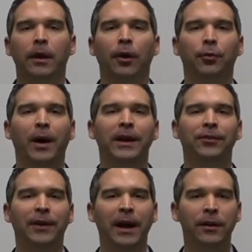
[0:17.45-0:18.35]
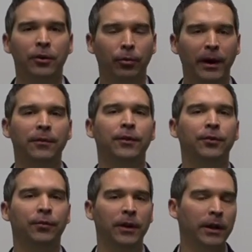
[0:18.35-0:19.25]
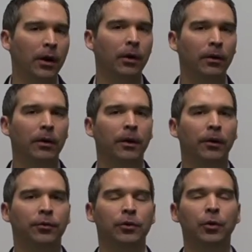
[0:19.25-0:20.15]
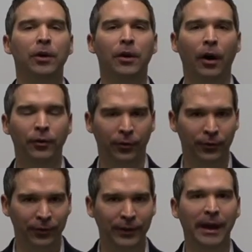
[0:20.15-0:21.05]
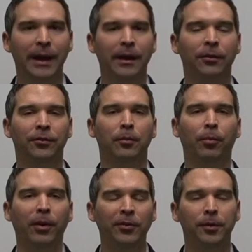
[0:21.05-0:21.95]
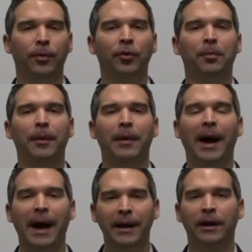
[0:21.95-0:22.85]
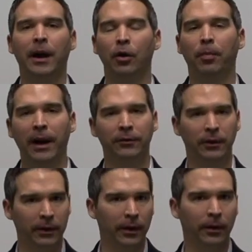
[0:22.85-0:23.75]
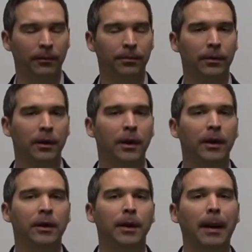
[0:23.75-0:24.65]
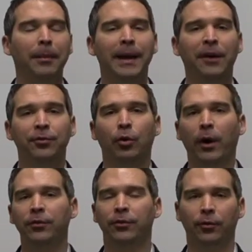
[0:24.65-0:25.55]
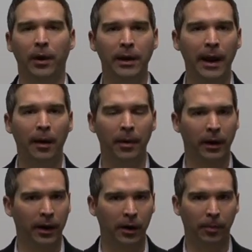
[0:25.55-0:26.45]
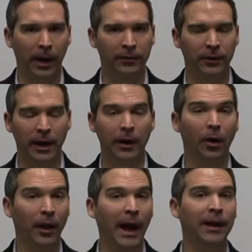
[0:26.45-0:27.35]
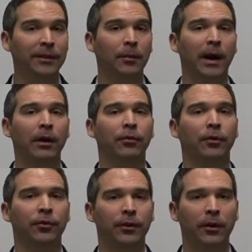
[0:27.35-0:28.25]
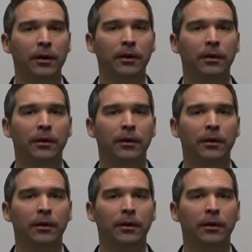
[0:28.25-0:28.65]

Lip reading: So I decided to create this video so you can understand some principles behind chiropractic care. You probably have some questions right now about chiropractic. I know that I did when I first started.